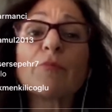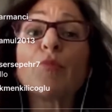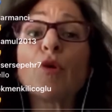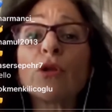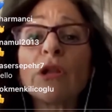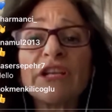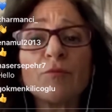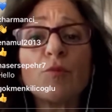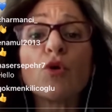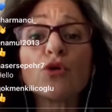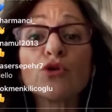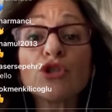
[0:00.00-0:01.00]
the
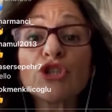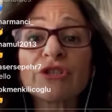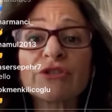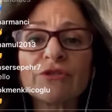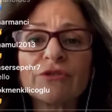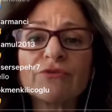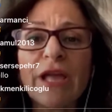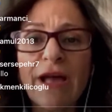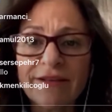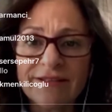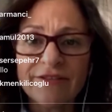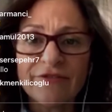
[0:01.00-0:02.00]
pollution
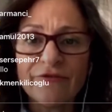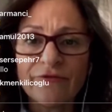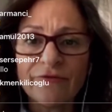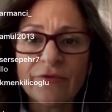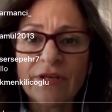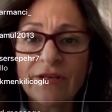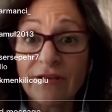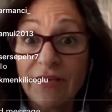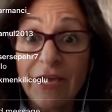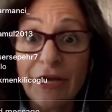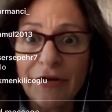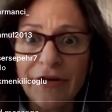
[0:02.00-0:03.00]
reactive
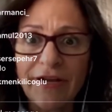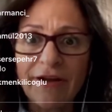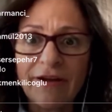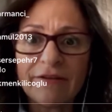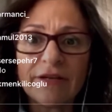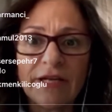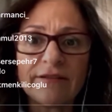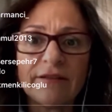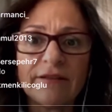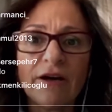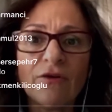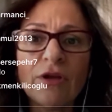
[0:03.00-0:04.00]
area right
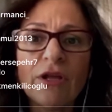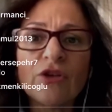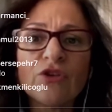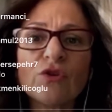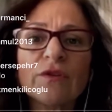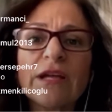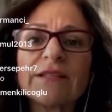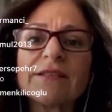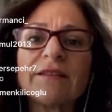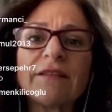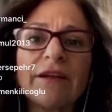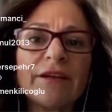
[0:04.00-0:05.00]
now. So
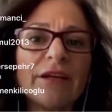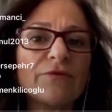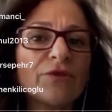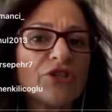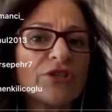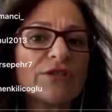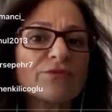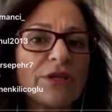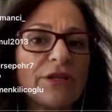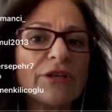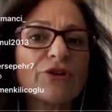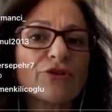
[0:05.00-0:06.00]
that's an area which is
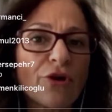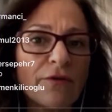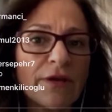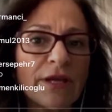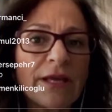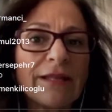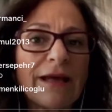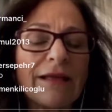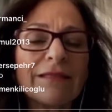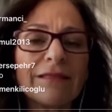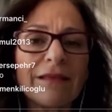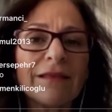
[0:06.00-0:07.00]
really growing, and
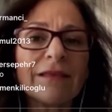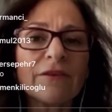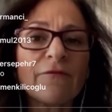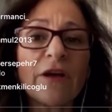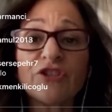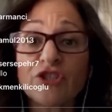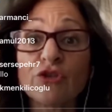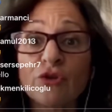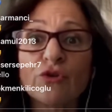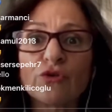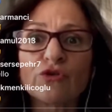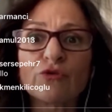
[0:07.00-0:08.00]
I think fashion
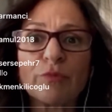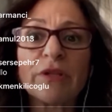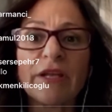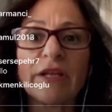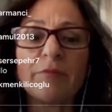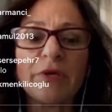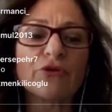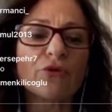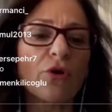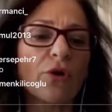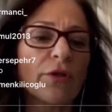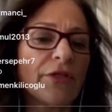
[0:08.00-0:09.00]
could play a big
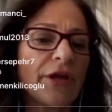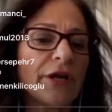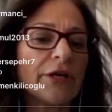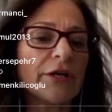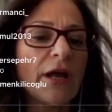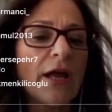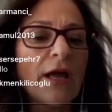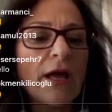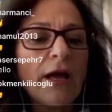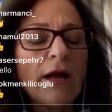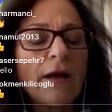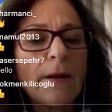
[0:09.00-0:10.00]
role there.
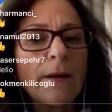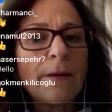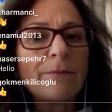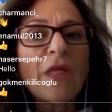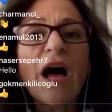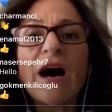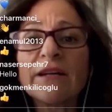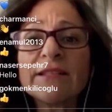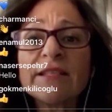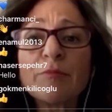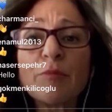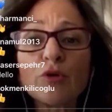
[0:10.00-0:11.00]

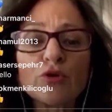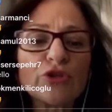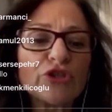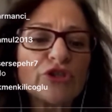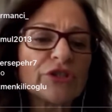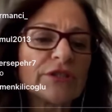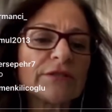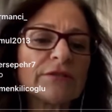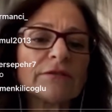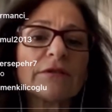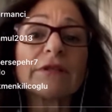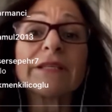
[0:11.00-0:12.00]

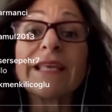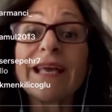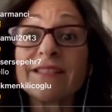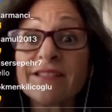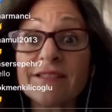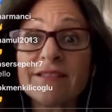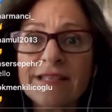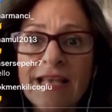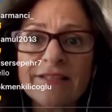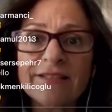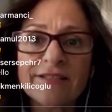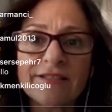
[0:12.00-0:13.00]
Anti-pollution gas
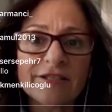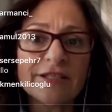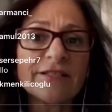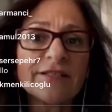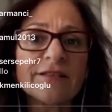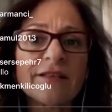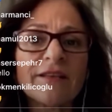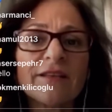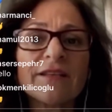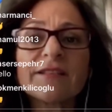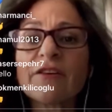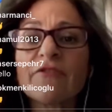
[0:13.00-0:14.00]
sensors
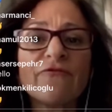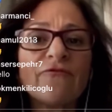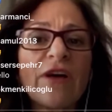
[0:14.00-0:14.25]
is a